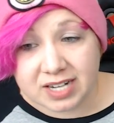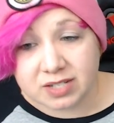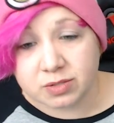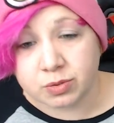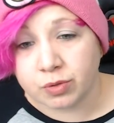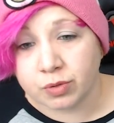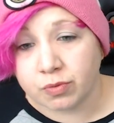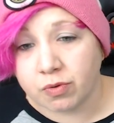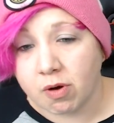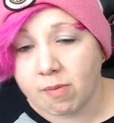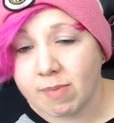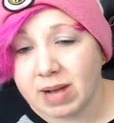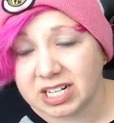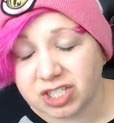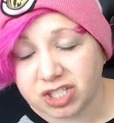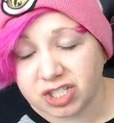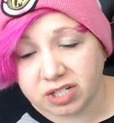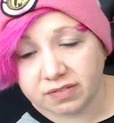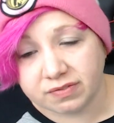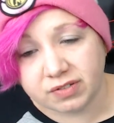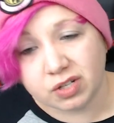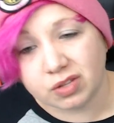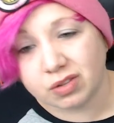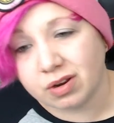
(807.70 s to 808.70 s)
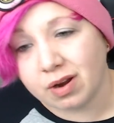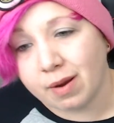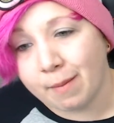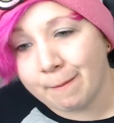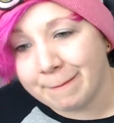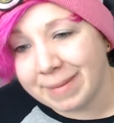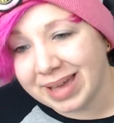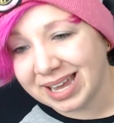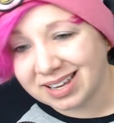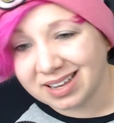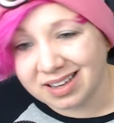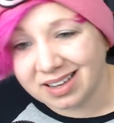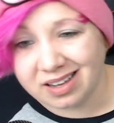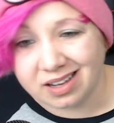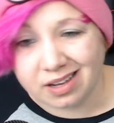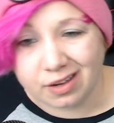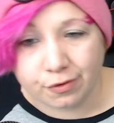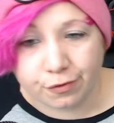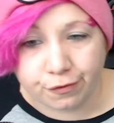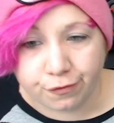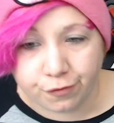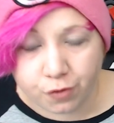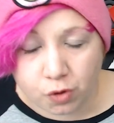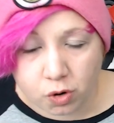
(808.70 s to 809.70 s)
when the robots shift to their mecha
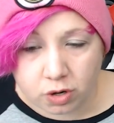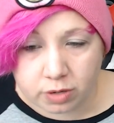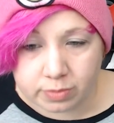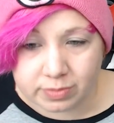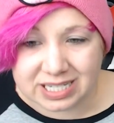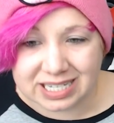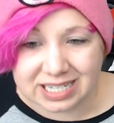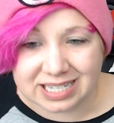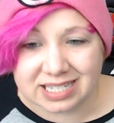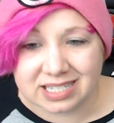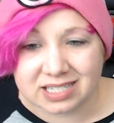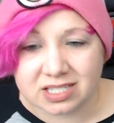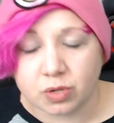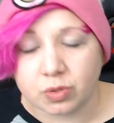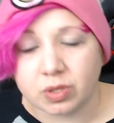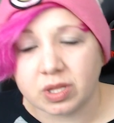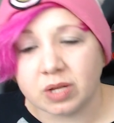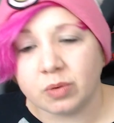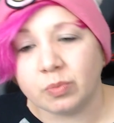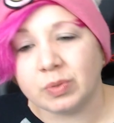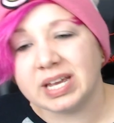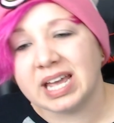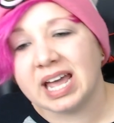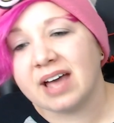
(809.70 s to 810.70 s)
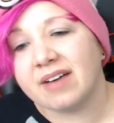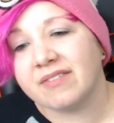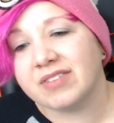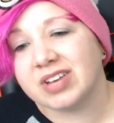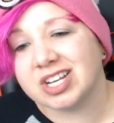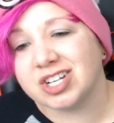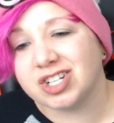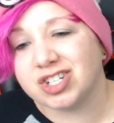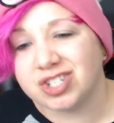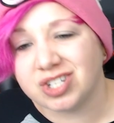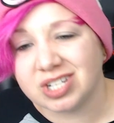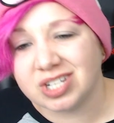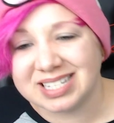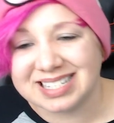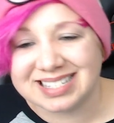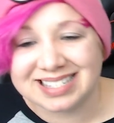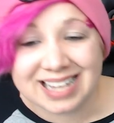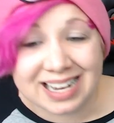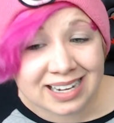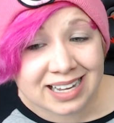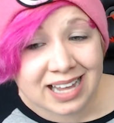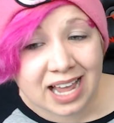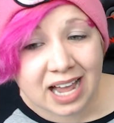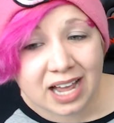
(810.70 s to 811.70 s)
forms. So then we have
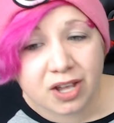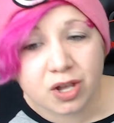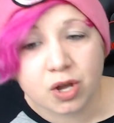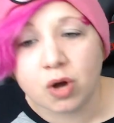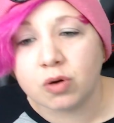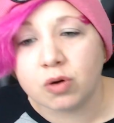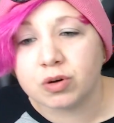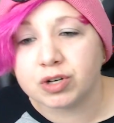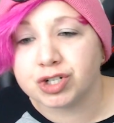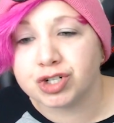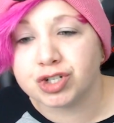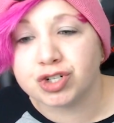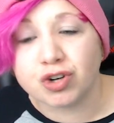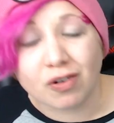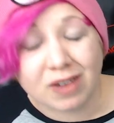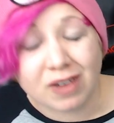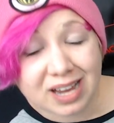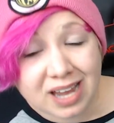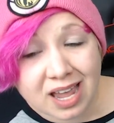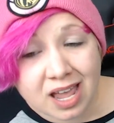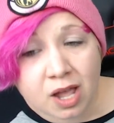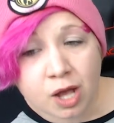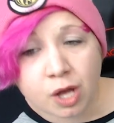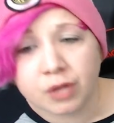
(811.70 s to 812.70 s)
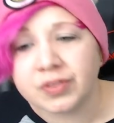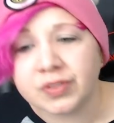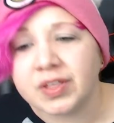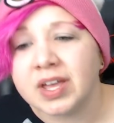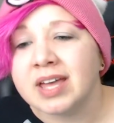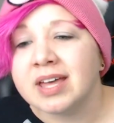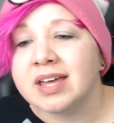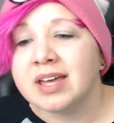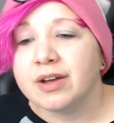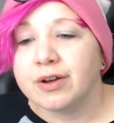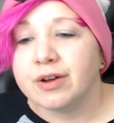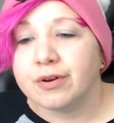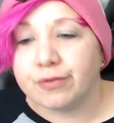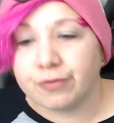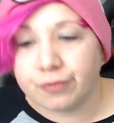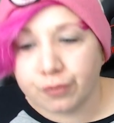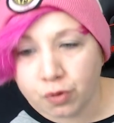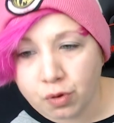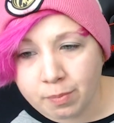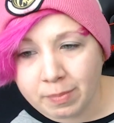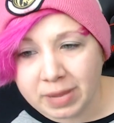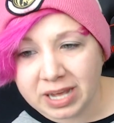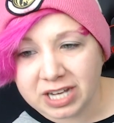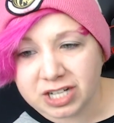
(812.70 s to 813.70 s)
Zenkaio Zurageon,
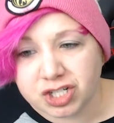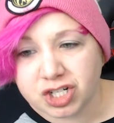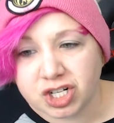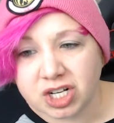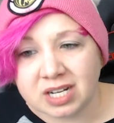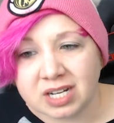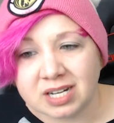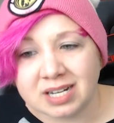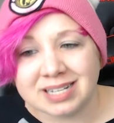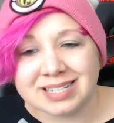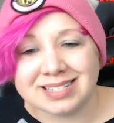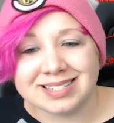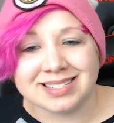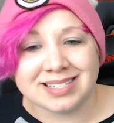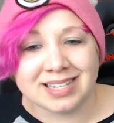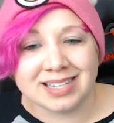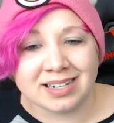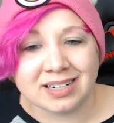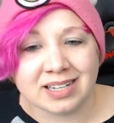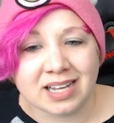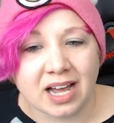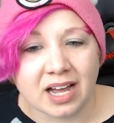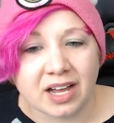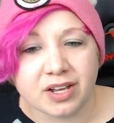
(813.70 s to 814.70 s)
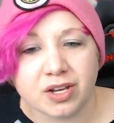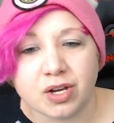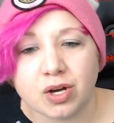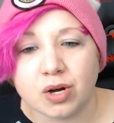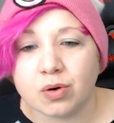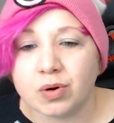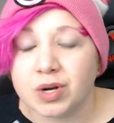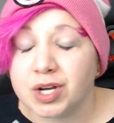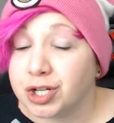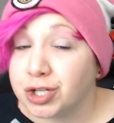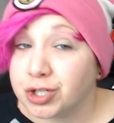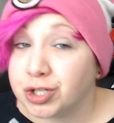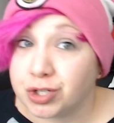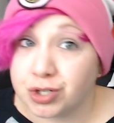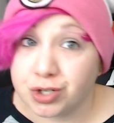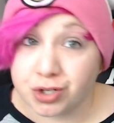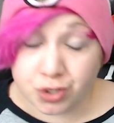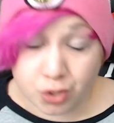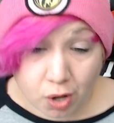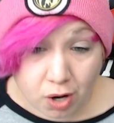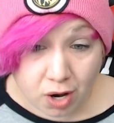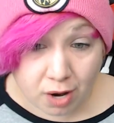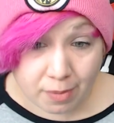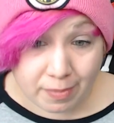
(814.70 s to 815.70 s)
Vroomajin, Zenkaio
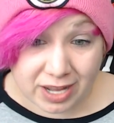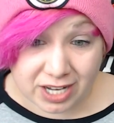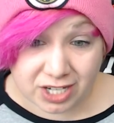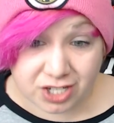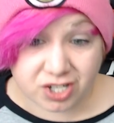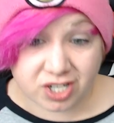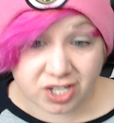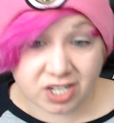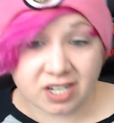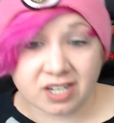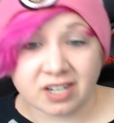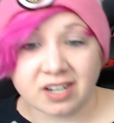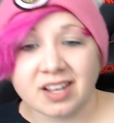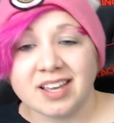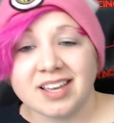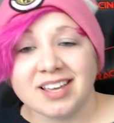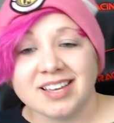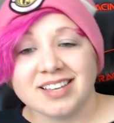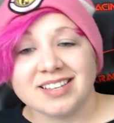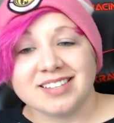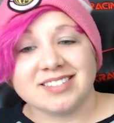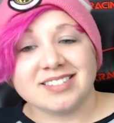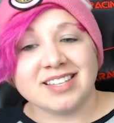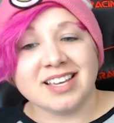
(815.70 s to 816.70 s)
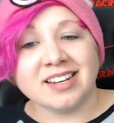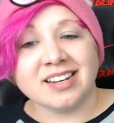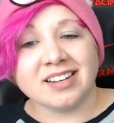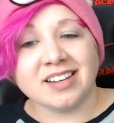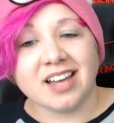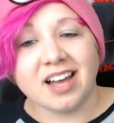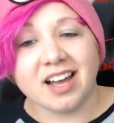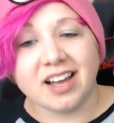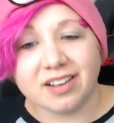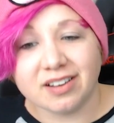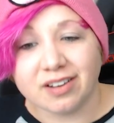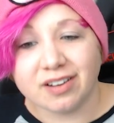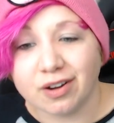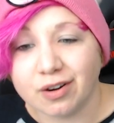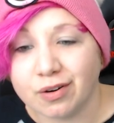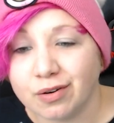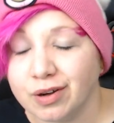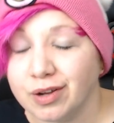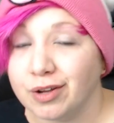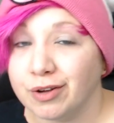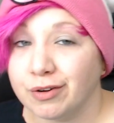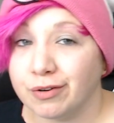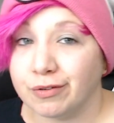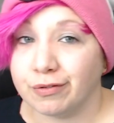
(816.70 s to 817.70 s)
Zuramajin, Zenkaio
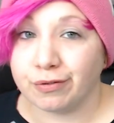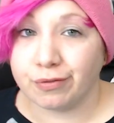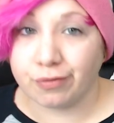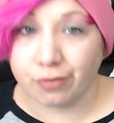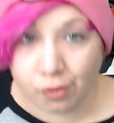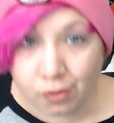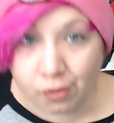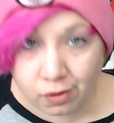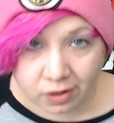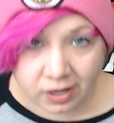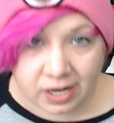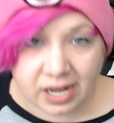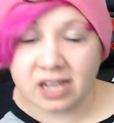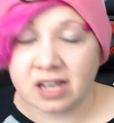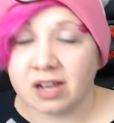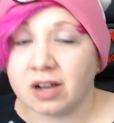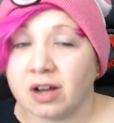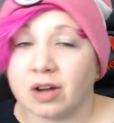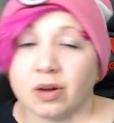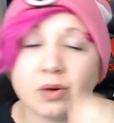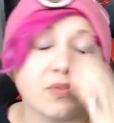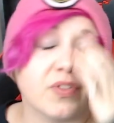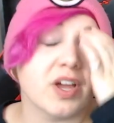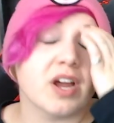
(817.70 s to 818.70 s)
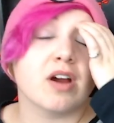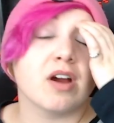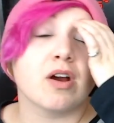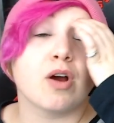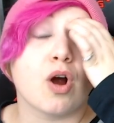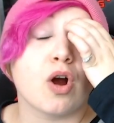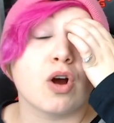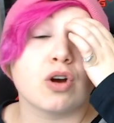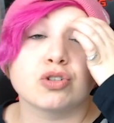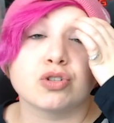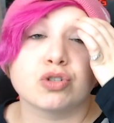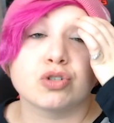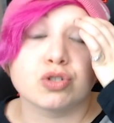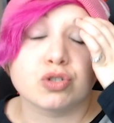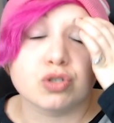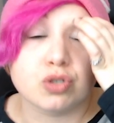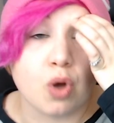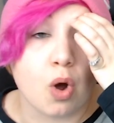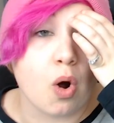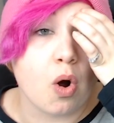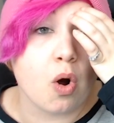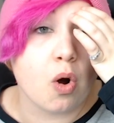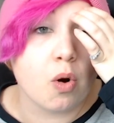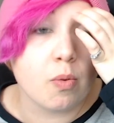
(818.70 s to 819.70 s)
Vroomgeon. There are
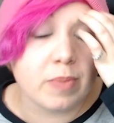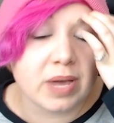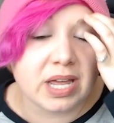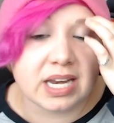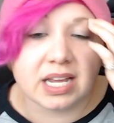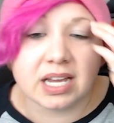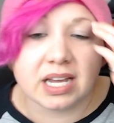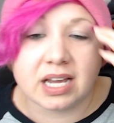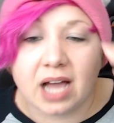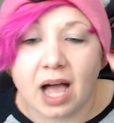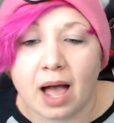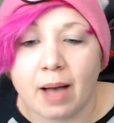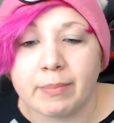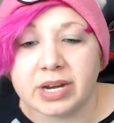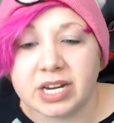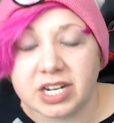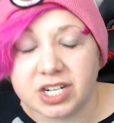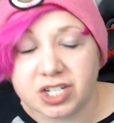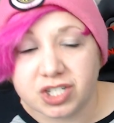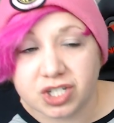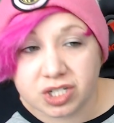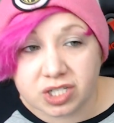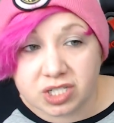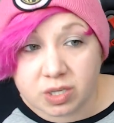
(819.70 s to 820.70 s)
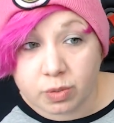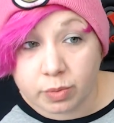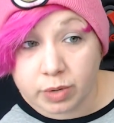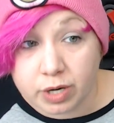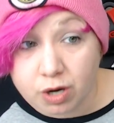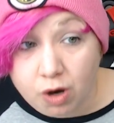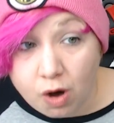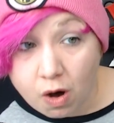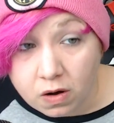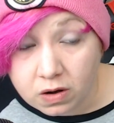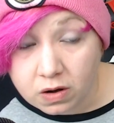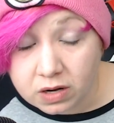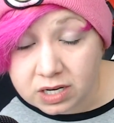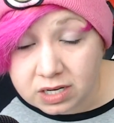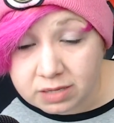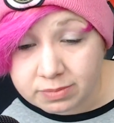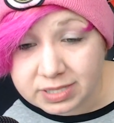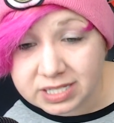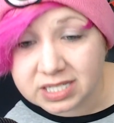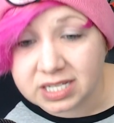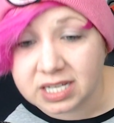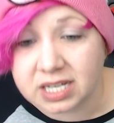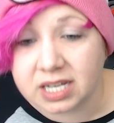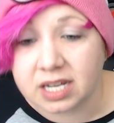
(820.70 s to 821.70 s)
so many combinations that we are going to be
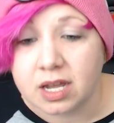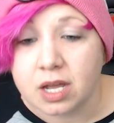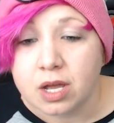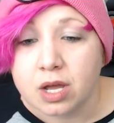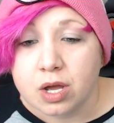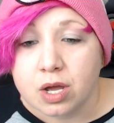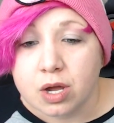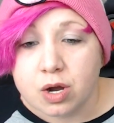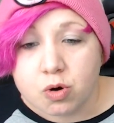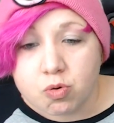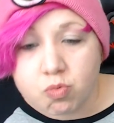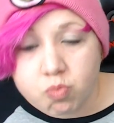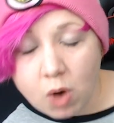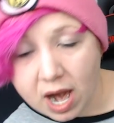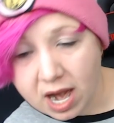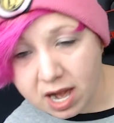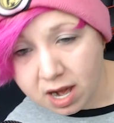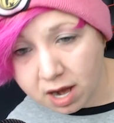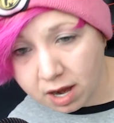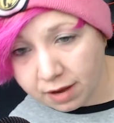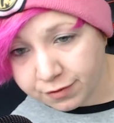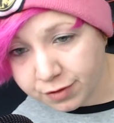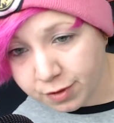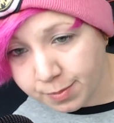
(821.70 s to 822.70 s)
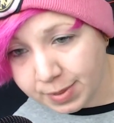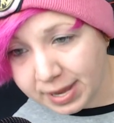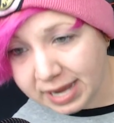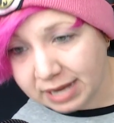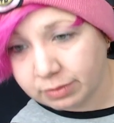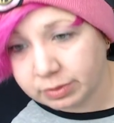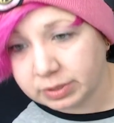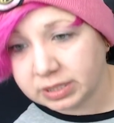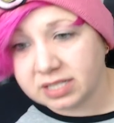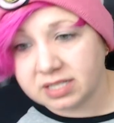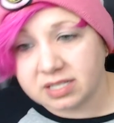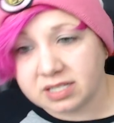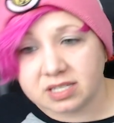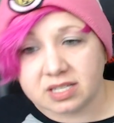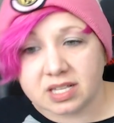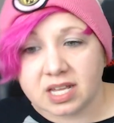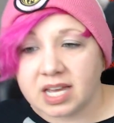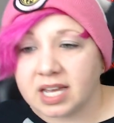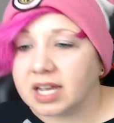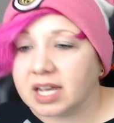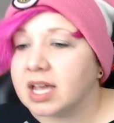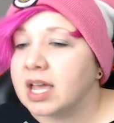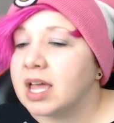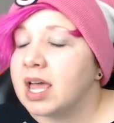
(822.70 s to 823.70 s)
seeing right off the bat with this
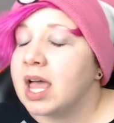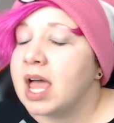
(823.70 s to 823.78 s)
thing.